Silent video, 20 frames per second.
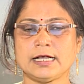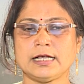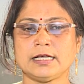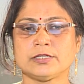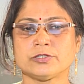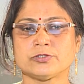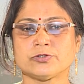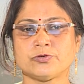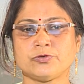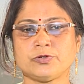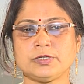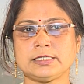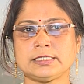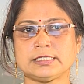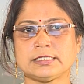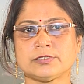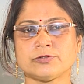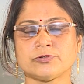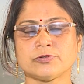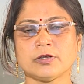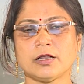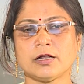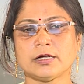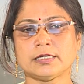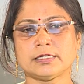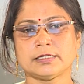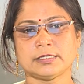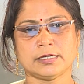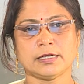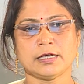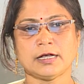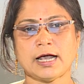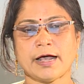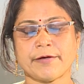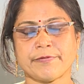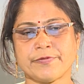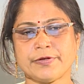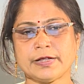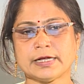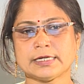So, which should not
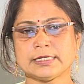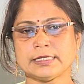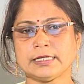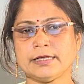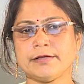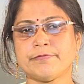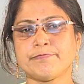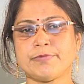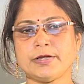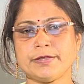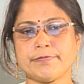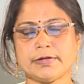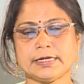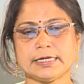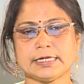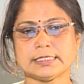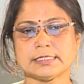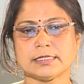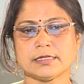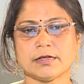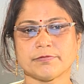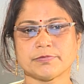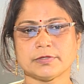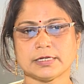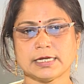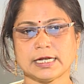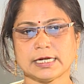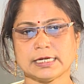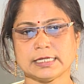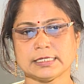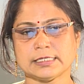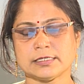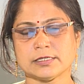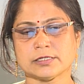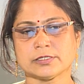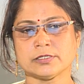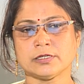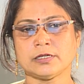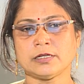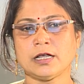affect implementation of the data
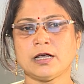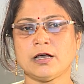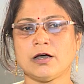structure